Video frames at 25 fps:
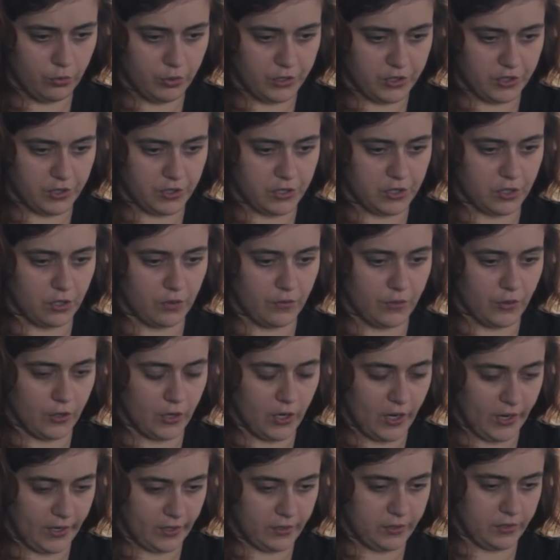which is
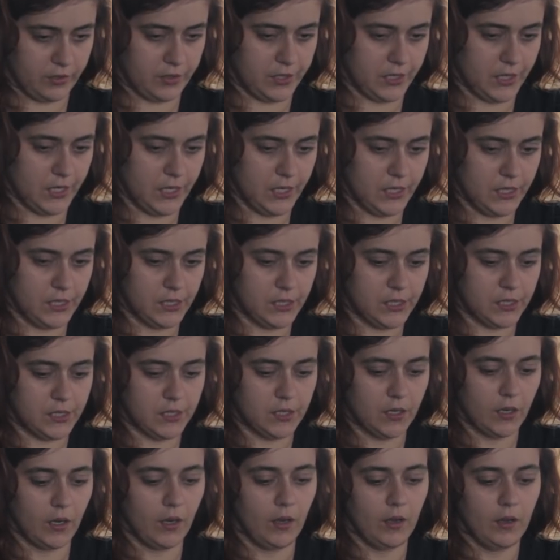server
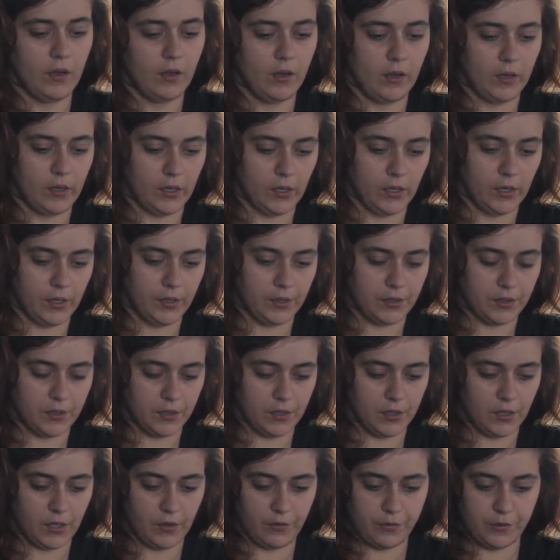exercise, and
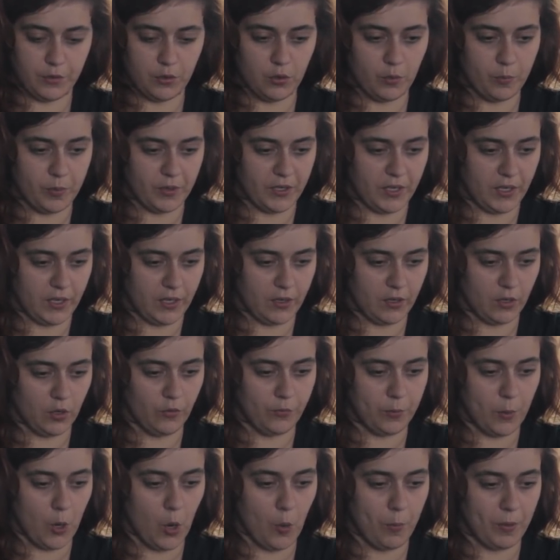if you open
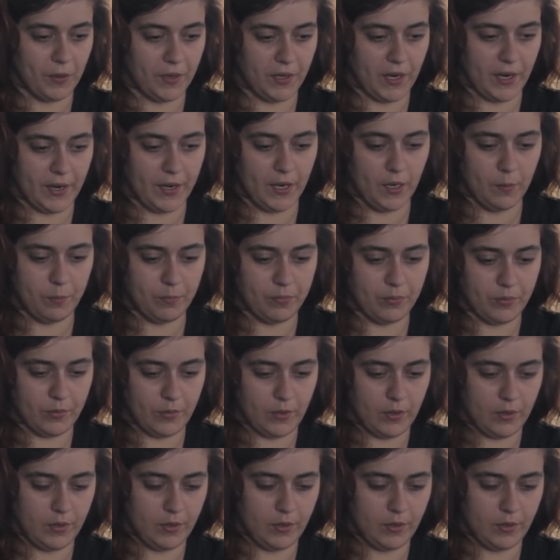that up,